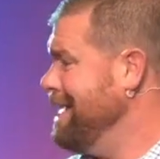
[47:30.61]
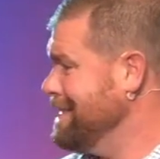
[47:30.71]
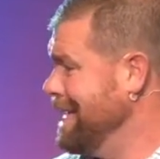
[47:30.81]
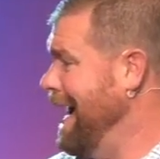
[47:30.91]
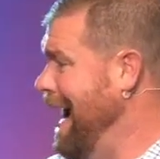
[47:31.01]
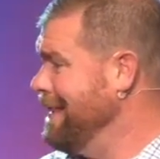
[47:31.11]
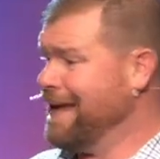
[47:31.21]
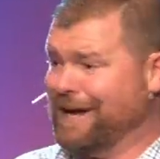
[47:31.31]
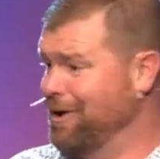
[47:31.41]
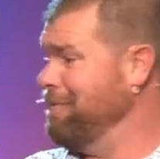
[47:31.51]
he's the guy that
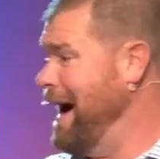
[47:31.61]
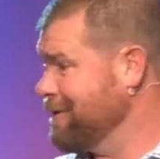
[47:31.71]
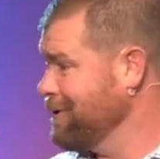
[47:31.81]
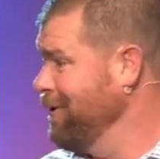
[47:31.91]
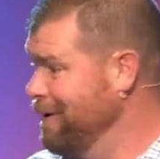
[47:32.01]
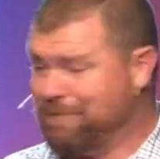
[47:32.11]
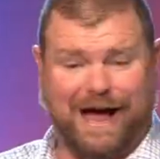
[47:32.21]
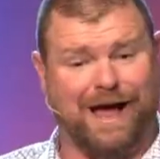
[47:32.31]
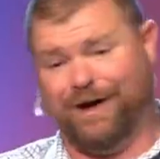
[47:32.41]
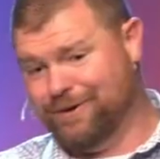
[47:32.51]
can go back through and
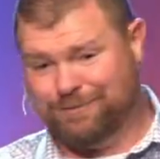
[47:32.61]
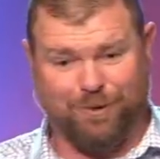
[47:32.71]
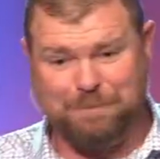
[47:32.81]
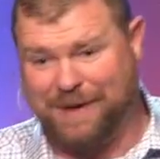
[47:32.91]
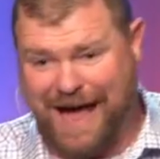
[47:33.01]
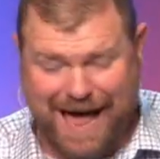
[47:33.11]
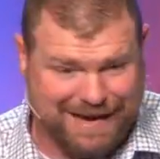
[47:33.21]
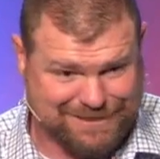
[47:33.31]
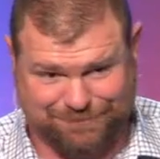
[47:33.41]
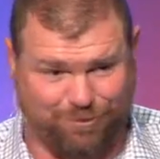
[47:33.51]
buy 100 more bags